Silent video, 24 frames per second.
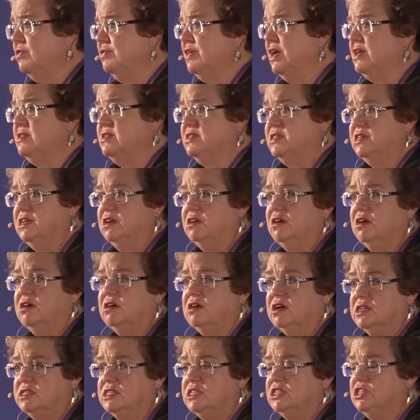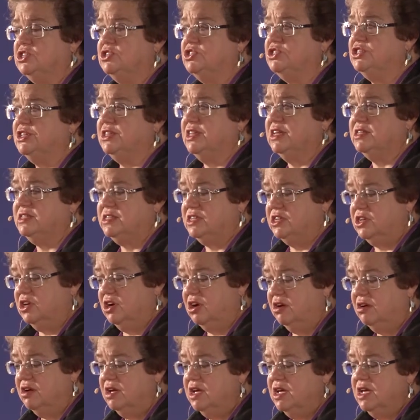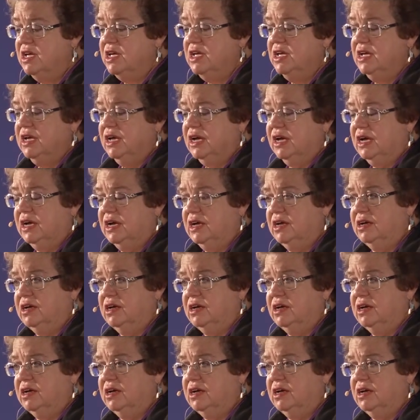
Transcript: that's in our Constitution, that's in our uh,